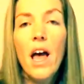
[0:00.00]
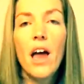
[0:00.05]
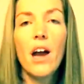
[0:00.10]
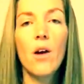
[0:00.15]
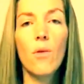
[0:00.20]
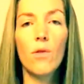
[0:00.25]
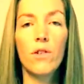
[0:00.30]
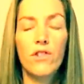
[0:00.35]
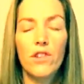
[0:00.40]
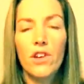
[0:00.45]
And
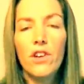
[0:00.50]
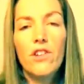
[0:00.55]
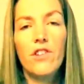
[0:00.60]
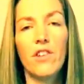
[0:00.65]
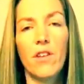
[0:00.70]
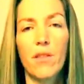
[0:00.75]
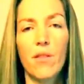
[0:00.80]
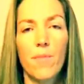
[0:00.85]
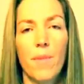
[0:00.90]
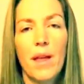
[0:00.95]
I want you to
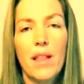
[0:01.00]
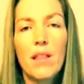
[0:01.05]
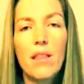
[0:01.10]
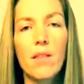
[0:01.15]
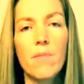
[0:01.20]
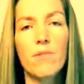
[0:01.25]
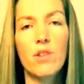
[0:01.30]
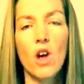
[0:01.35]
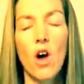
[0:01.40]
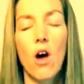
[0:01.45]
just spend
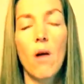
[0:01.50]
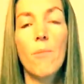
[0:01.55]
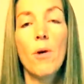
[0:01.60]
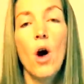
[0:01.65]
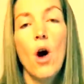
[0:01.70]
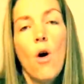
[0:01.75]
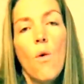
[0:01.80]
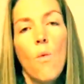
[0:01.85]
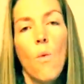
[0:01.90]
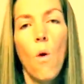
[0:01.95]
some time
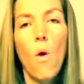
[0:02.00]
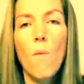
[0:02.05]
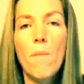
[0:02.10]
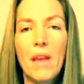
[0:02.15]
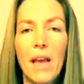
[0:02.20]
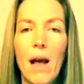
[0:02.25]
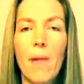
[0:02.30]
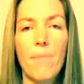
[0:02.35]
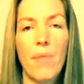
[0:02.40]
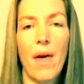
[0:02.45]

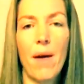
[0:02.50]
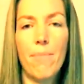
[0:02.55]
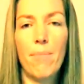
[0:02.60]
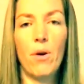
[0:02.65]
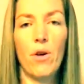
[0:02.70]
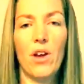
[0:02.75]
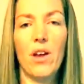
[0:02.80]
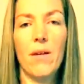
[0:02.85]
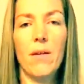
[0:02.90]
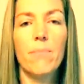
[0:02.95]
warming up that
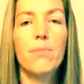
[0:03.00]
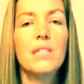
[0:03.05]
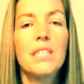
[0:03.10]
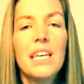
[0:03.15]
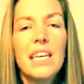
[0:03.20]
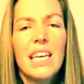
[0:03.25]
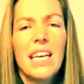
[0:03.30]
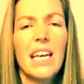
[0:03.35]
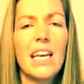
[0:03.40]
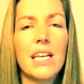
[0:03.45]
body,
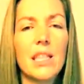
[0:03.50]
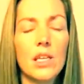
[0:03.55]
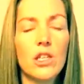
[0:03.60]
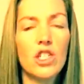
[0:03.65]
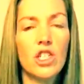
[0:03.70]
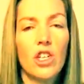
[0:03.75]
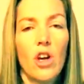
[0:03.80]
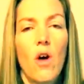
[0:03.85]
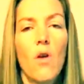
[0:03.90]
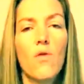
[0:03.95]
particularly the
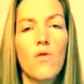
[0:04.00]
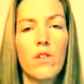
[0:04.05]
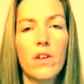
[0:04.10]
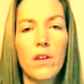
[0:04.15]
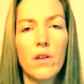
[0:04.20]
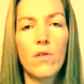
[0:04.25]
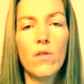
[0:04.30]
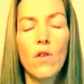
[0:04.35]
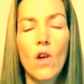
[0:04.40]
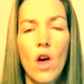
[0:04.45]

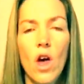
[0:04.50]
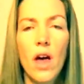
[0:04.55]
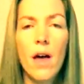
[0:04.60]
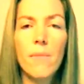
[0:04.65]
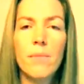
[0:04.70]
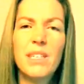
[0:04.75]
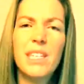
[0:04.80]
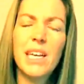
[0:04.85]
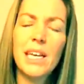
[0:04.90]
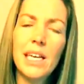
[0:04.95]
shoulders,
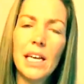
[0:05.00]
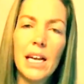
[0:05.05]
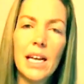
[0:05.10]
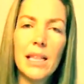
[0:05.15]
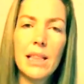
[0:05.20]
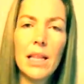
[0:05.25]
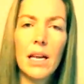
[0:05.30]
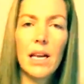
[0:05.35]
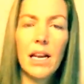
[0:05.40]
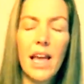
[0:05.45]
particularly
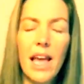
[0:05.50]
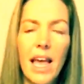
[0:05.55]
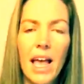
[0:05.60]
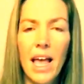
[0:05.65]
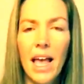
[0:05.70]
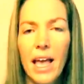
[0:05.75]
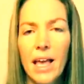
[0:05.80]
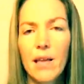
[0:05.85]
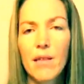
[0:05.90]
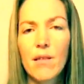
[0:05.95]
the
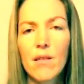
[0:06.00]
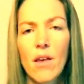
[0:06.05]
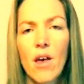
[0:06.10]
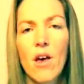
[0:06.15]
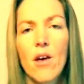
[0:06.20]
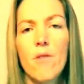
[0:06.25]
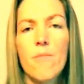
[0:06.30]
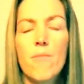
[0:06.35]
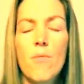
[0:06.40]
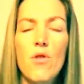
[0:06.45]
legs,
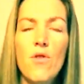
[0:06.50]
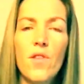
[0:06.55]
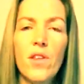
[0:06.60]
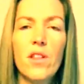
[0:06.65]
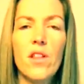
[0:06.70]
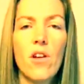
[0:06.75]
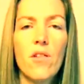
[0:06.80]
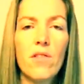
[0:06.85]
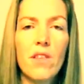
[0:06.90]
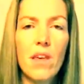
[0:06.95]
moving
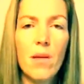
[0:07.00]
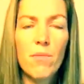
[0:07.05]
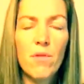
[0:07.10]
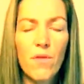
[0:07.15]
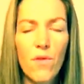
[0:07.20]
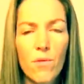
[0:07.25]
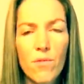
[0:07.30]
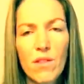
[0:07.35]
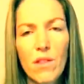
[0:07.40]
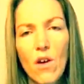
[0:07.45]
those hips
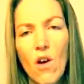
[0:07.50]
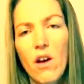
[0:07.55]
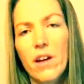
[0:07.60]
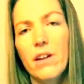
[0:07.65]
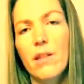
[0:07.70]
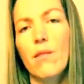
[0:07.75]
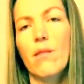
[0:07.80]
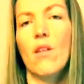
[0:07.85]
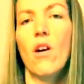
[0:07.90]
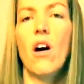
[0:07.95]
from side
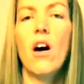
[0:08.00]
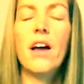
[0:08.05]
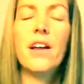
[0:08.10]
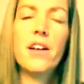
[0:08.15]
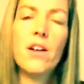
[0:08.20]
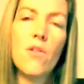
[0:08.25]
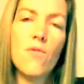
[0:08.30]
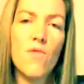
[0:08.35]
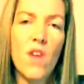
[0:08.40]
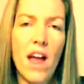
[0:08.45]
to side
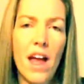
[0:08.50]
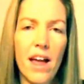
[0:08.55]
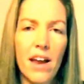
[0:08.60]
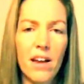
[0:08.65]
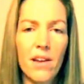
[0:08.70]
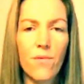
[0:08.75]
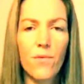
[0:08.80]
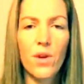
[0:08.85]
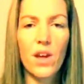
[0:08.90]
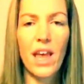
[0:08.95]
and around
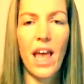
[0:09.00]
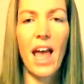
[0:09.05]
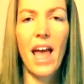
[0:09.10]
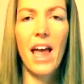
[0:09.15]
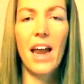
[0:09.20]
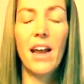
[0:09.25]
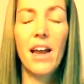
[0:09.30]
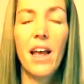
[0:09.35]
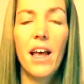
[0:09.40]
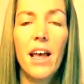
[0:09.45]
if we
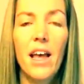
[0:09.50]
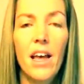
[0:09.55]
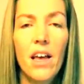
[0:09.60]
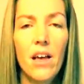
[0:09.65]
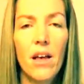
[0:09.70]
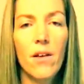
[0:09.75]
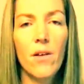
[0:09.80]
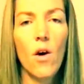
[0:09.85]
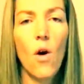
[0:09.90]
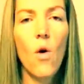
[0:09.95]
can.
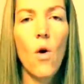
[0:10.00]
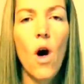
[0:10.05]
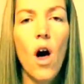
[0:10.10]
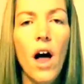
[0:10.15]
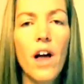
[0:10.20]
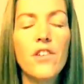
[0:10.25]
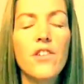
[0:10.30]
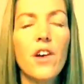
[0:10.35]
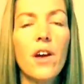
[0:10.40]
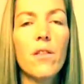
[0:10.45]

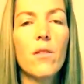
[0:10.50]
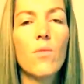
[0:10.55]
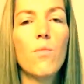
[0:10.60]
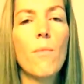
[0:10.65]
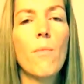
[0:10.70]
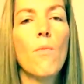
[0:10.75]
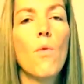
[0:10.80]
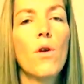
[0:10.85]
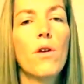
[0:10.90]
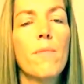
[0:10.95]
I just
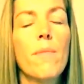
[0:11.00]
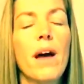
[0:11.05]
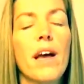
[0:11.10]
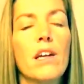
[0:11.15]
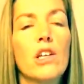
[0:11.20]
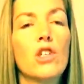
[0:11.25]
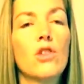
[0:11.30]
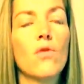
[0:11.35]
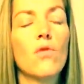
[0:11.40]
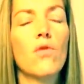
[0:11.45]
want to make
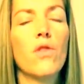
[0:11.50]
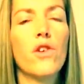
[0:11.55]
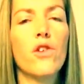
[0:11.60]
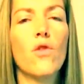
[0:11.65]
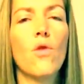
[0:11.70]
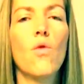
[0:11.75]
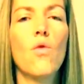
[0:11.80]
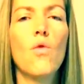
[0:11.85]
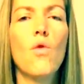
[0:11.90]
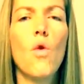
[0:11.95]
sure that
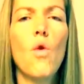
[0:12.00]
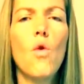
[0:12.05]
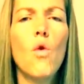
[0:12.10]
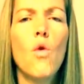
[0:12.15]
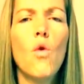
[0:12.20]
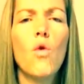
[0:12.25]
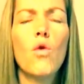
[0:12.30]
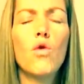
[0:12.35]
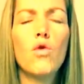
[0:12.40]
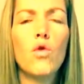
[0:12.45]
you're
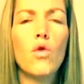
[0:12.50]
all